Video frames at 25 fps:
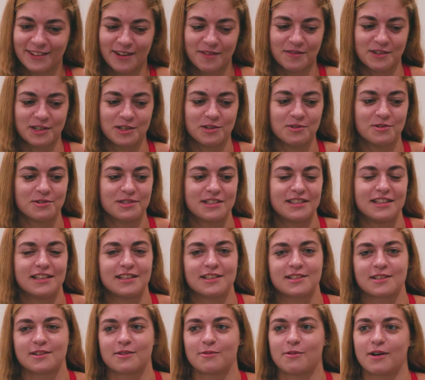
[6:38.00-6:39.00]
I haven't used
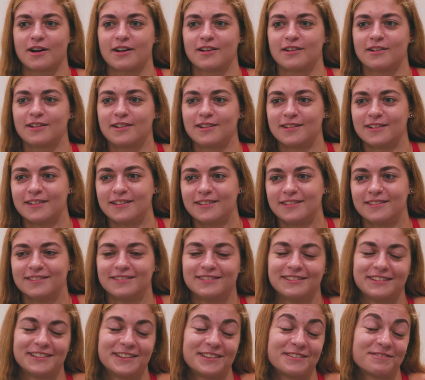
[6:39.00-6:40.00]
these in a while.
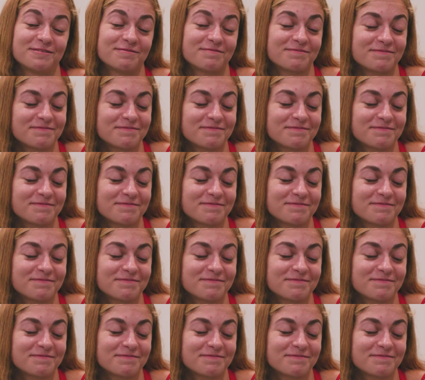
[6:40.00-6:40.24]
You know?